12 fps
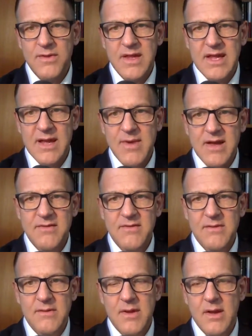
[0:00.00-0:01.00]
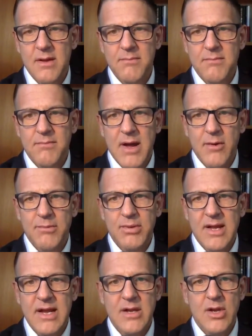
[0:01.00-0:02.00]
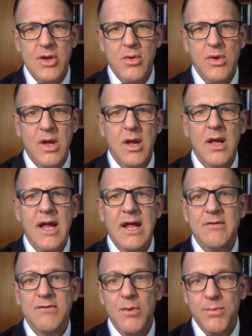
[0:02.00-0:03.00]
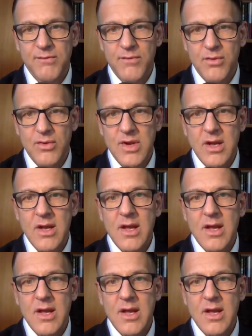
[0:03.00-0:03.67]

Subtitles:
EMS, power plate, yoga, and superfood